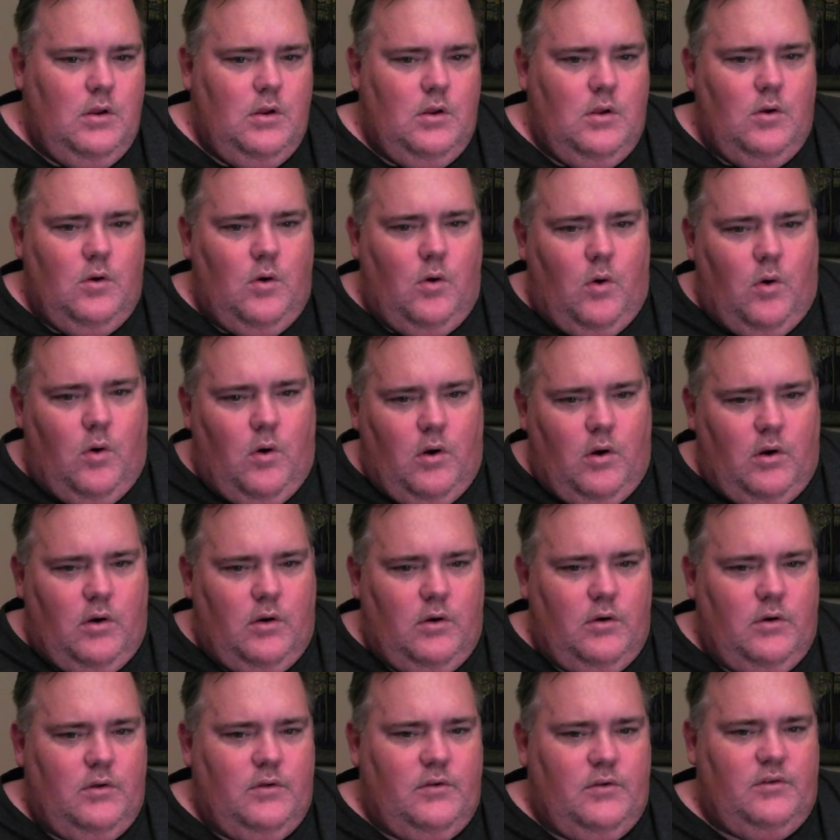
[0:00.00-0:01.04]
or
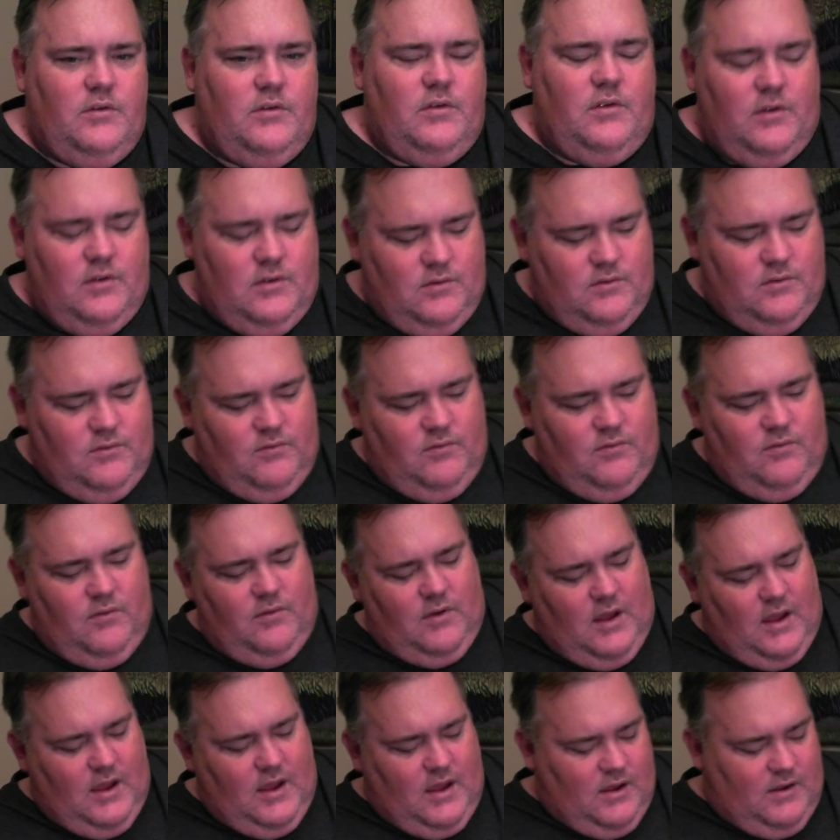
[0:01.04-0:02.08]

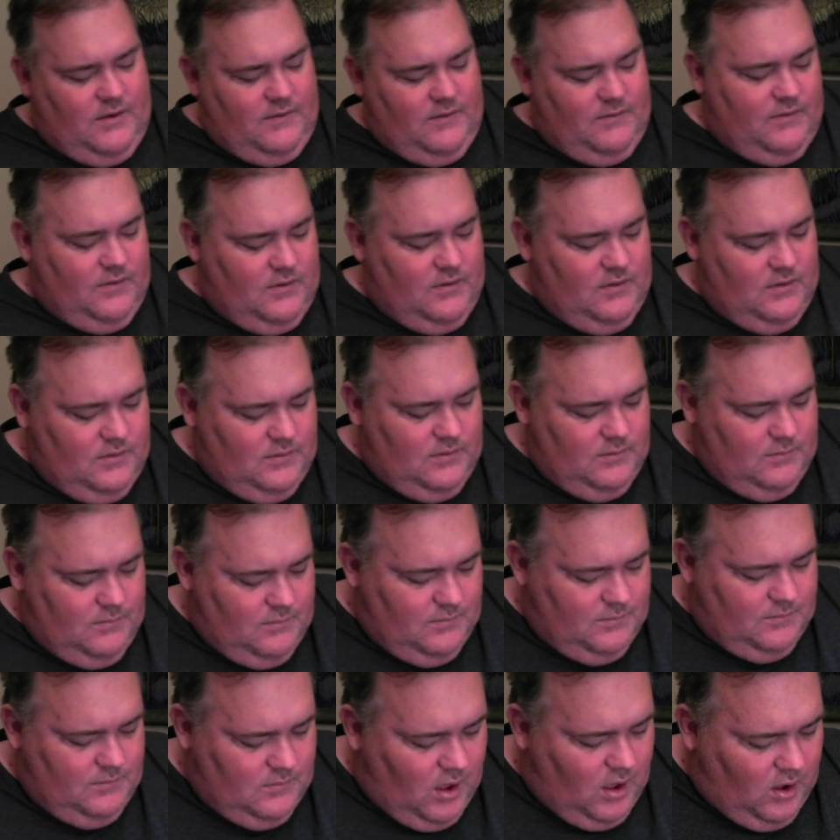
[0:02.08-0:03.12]
I have
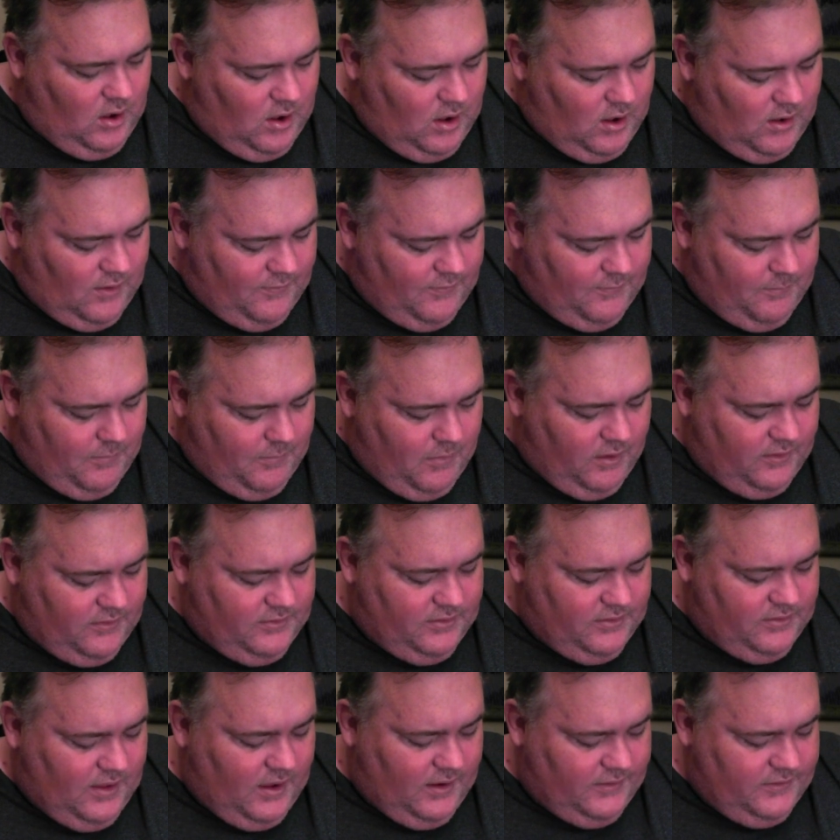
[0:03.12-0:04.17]
knockoff
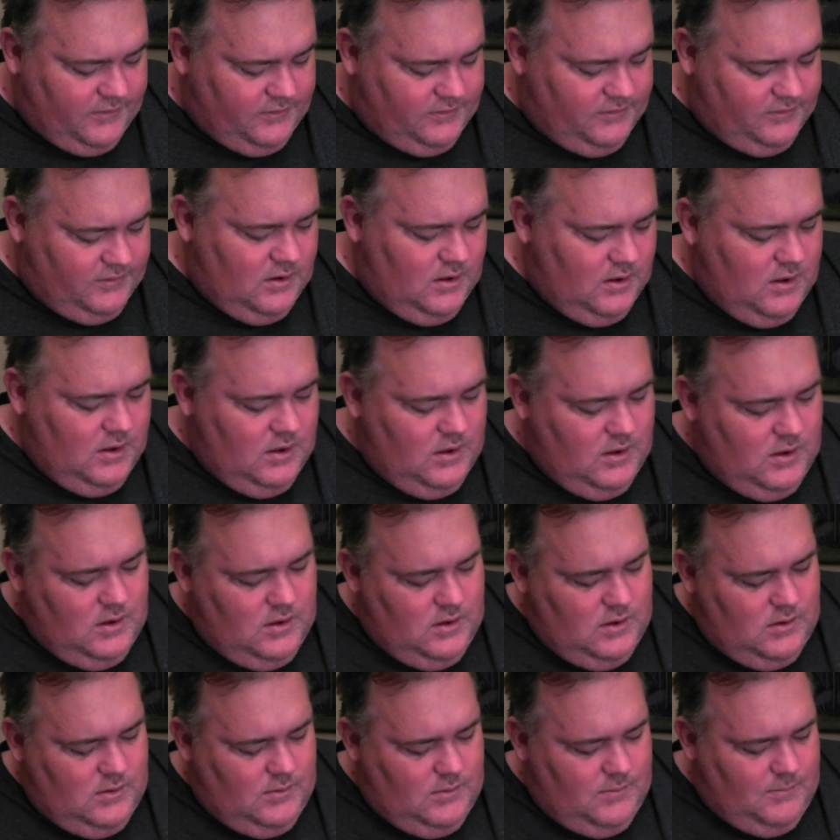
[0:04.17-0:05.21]
Birkenstocks
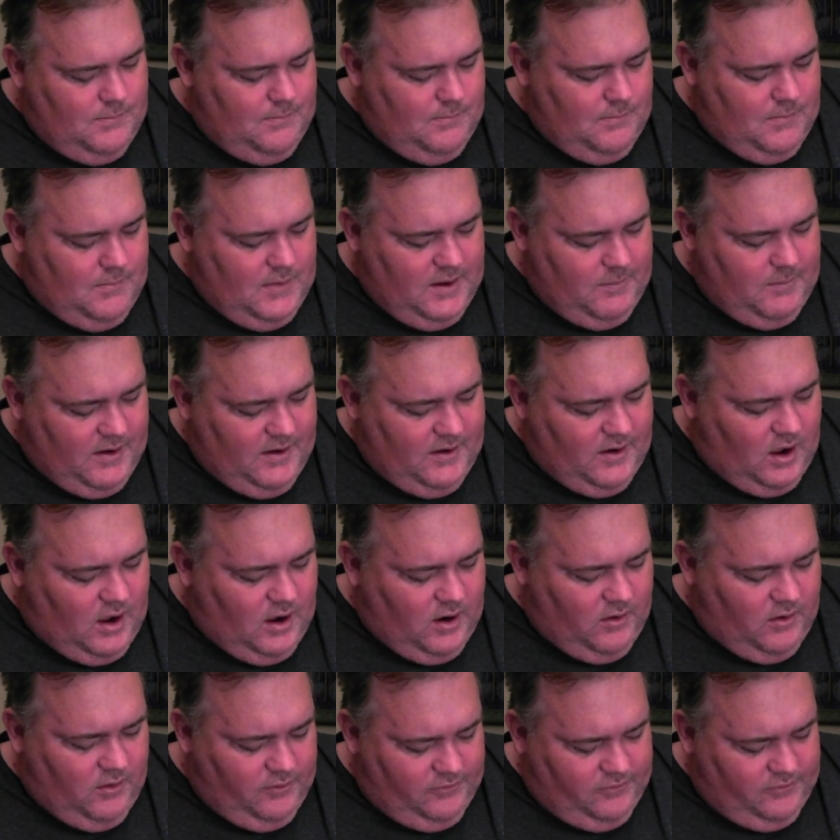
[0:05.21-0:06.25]
made by
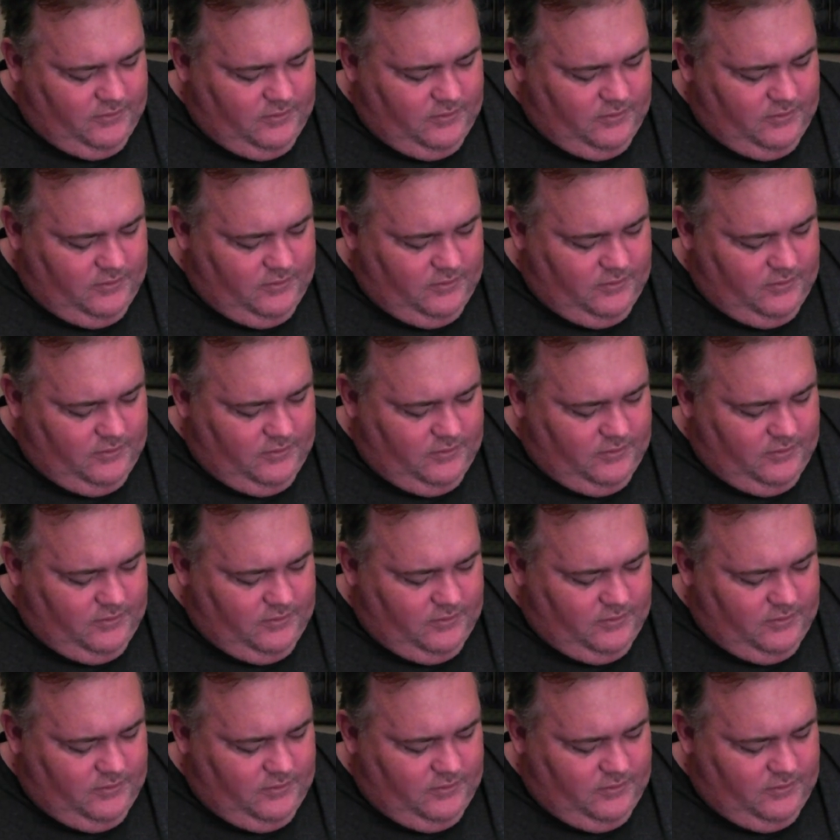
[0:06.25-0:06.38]
Dockers,